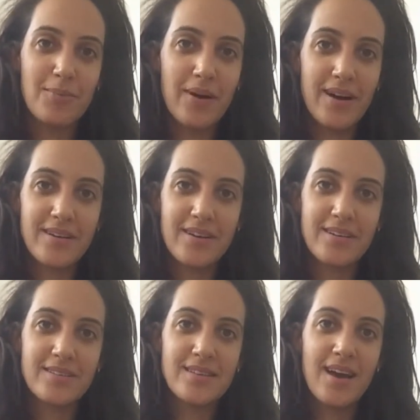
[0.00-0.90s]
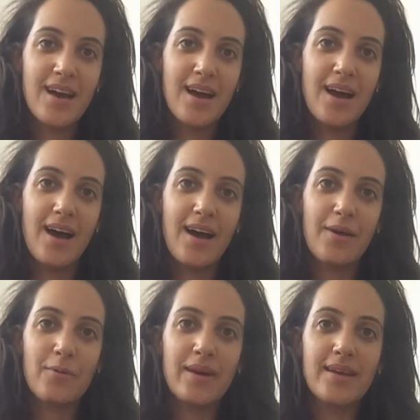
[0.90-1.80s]
partners.
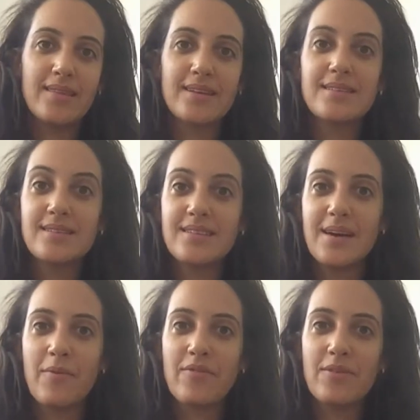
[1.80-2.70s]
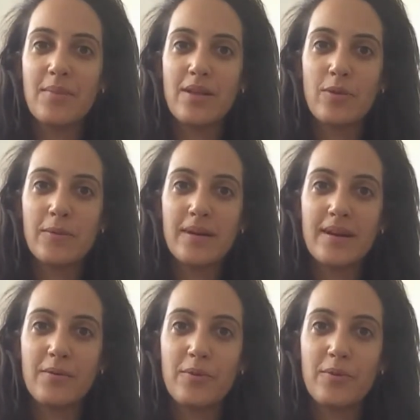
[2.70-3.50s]
This is the time of the month where we